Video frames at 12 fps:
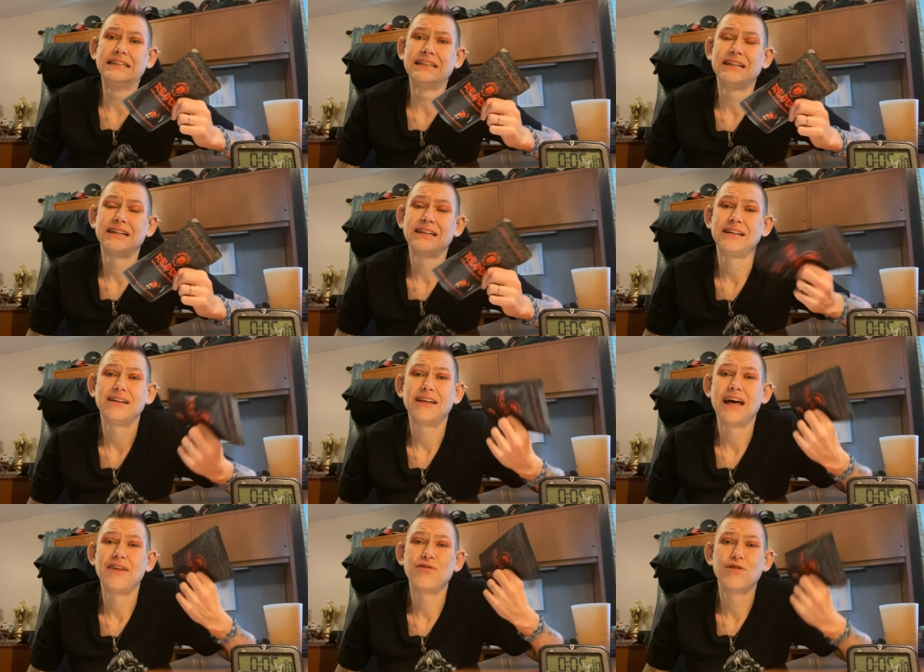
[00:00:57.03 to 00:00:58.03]
Ugh,
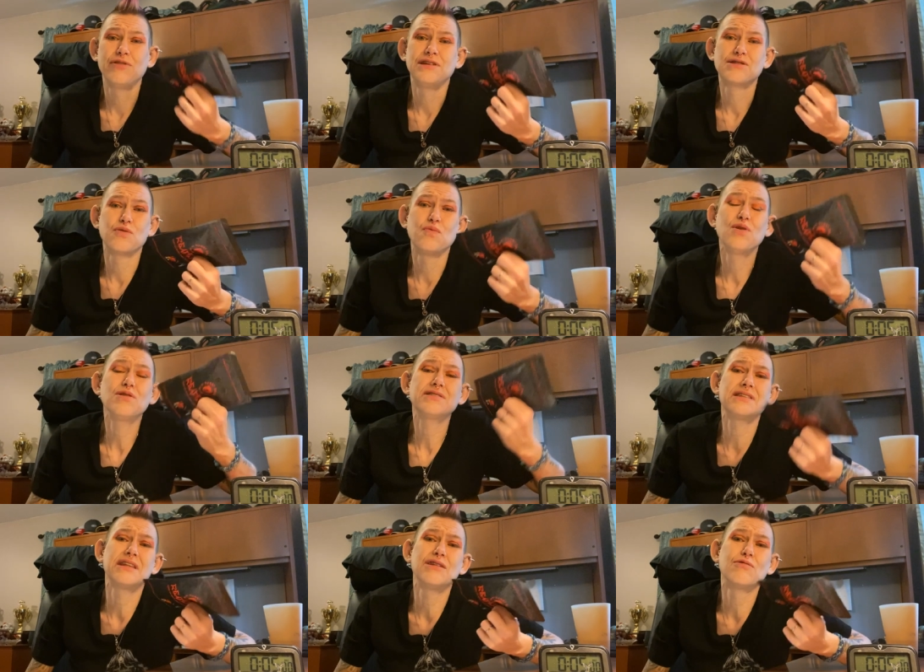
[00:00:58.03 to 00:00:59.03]
I've heard these are
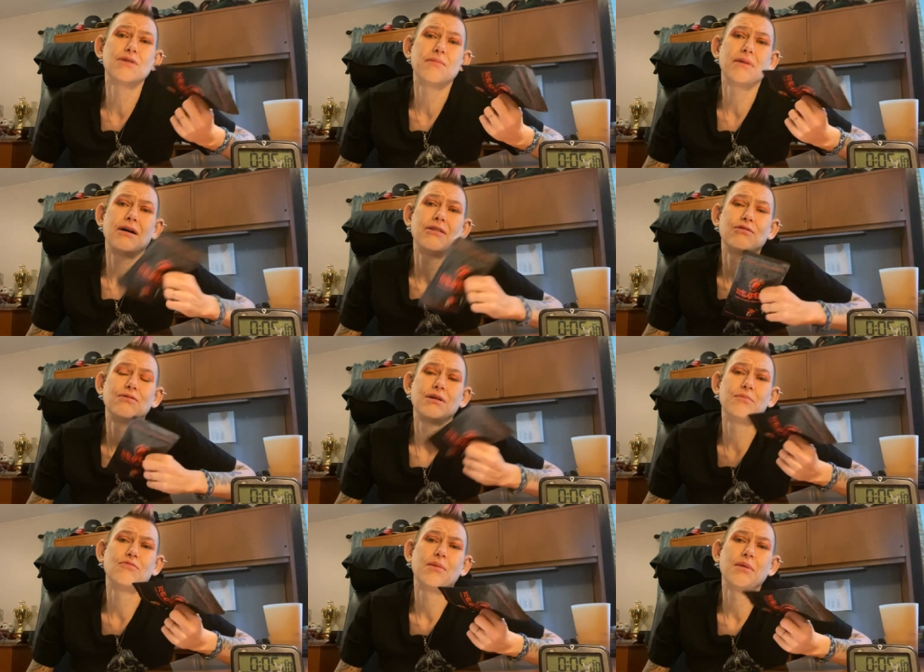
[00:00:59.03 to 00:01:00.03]
worse than the rummy, oh, the
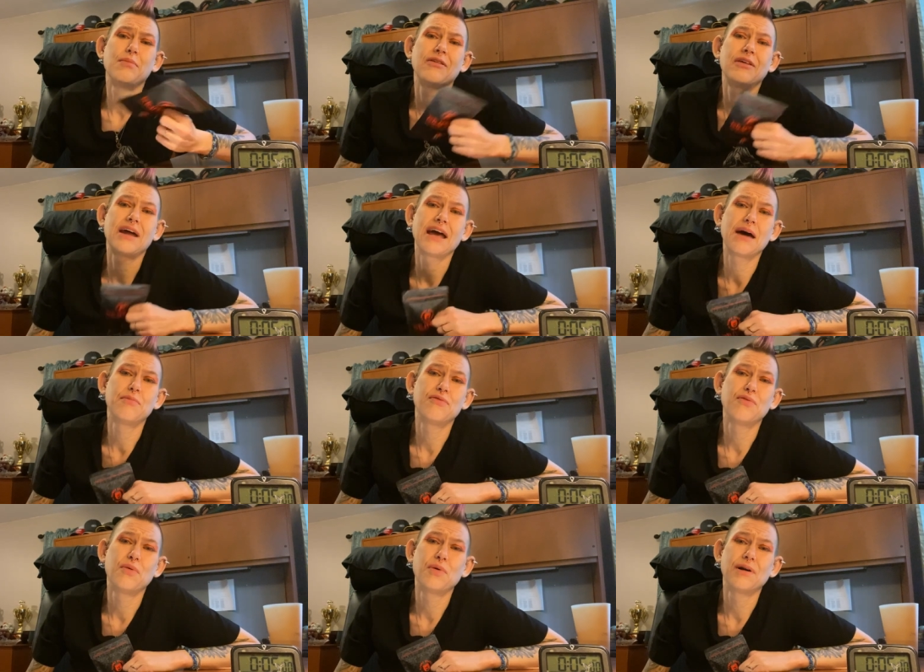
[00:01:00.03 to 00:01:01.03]
rummy bear that I had
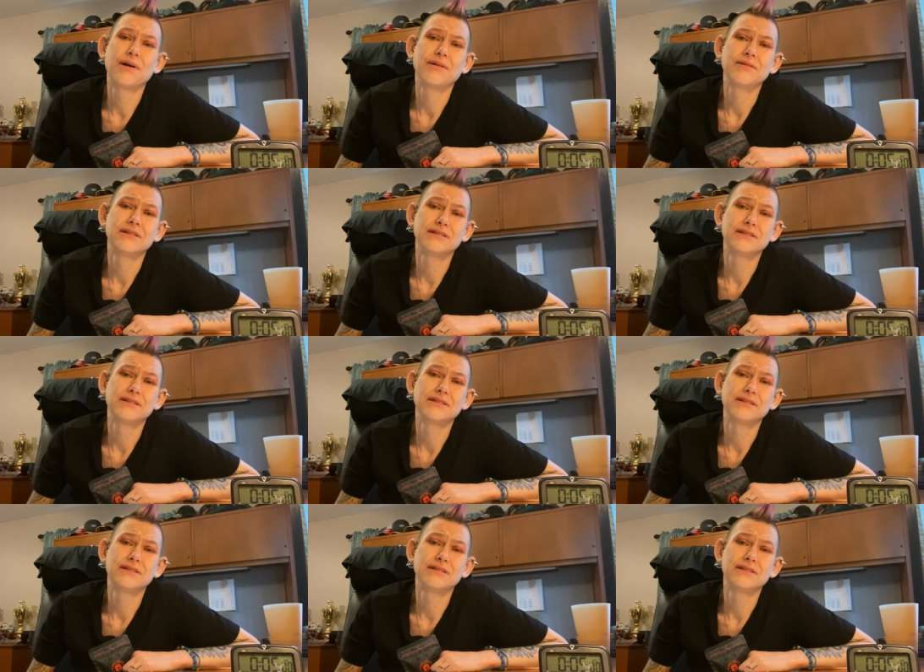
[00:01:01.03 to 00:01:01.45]
before.